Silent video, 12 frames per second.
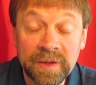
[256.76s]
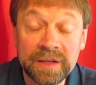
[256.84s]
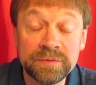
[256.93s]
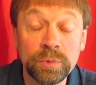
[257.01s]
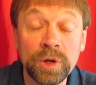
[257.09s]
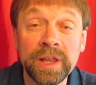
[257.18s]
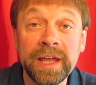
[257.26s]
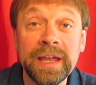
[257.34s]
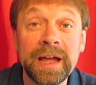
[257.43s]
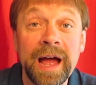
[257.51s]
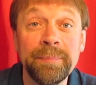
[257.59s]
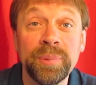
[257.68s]

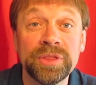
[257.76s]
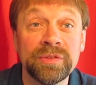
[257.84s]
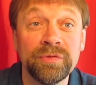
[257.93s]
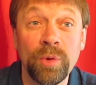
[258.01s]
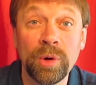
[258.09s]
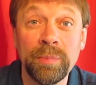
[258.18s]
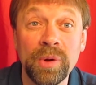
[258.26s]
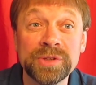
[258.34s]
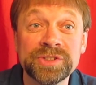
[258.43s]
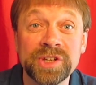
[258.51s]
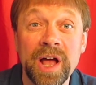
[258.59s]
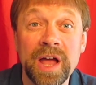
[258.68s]
really, I put the 4
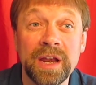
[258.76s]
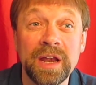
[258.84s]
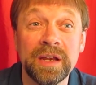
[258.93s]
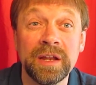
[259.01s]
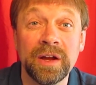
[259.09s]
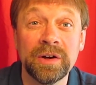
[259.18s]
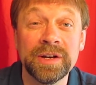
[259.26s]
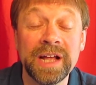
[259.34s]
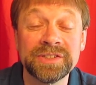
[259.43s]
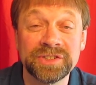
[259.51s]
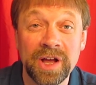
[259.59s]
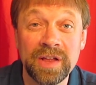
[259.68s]
bolts on, or
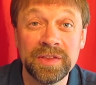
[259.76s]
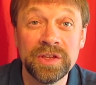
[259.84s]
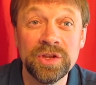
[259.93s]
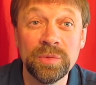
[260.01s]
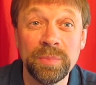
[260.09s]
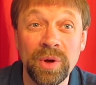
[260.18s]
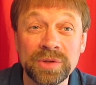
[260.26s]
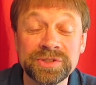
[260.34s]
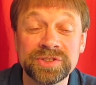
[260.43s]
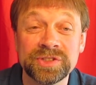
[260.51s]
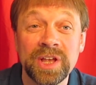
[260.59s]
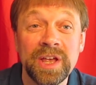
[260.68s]
nuts on the
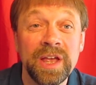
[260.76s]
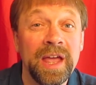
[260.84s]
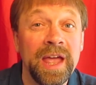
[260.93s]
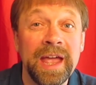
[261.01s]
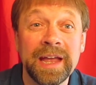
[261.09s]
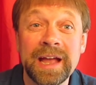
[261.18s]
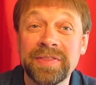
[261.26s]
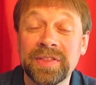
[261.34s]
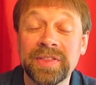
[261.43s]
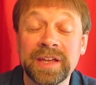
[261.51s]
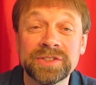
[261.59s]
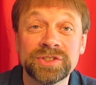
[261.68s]
U-bolts, and got
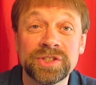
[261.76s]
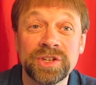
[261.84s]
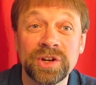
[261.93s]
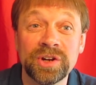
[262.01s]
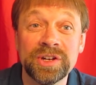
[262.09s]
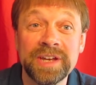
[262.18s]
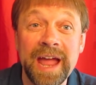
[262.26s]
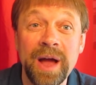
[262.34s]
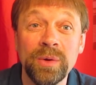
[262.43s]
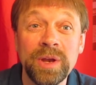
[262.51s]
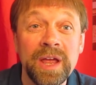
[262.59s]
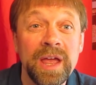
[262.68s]
the thing secured
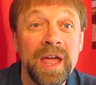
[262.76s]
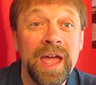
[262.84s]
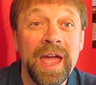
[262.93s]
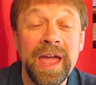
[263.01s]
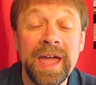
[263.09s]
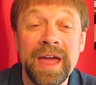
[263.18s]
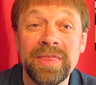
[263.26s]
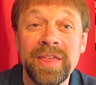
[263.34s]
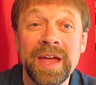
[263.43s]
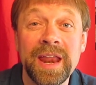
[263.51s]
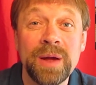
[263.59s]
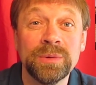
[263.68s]
down. And
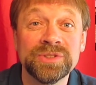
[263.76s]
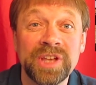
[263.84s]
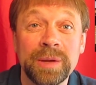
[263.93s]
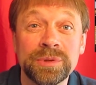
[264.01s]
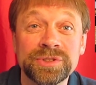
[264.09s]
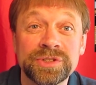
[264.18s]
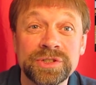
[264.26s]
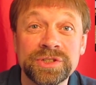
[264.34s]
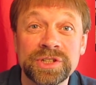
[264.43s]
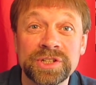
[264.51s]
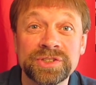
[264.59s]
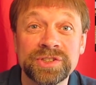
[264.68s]
then I was able to
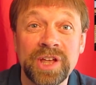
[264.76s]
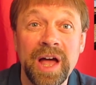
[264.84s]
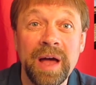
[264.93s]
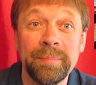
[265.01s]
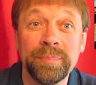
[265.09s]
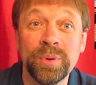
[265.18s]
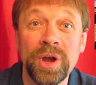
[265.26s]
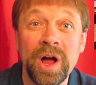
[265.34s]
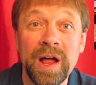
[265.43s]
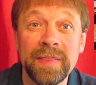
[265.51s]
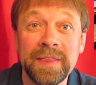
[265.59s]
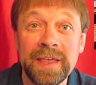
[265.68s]
just put
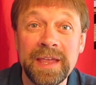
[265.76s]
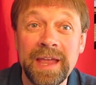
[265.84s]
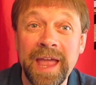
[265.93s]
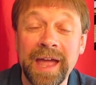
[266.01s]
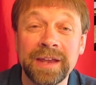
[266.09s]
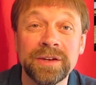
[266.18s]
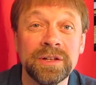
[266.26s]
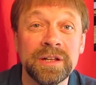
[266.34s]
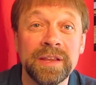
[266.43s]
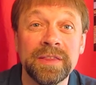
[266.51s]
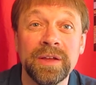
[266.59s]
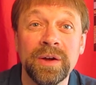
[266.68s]
on the
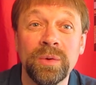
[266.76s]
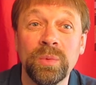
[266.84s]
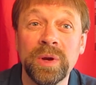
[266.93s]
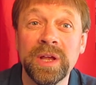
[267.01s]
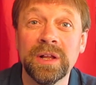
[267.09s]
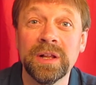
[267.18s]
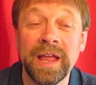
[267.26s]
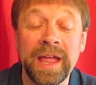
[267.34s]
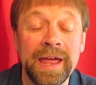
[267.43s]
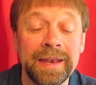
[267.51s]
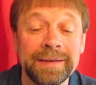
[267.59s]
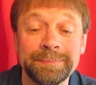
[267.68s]
handle and the wheel,
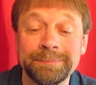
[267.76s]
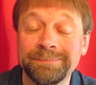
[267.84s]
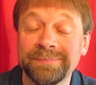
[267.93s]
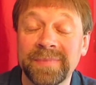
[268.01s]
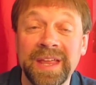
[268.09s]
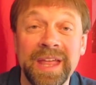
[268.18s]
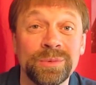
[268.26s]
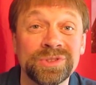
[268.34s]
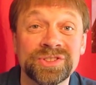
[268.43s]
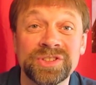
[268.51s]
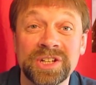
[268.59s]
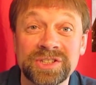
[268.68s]
and it
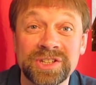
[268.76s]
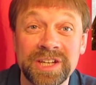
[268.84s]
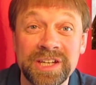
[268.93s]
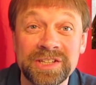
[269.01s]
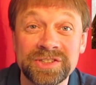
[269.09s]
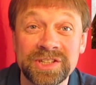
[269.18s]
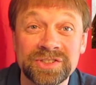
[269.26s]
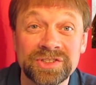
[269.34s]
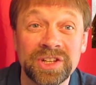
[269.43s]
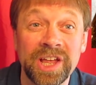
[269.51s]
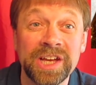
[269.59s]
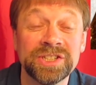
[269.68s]
was such an easy
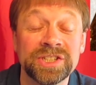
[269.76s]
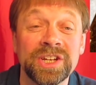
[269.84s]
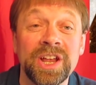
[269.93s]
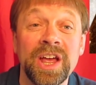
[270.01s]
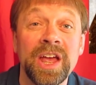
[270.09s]
installation.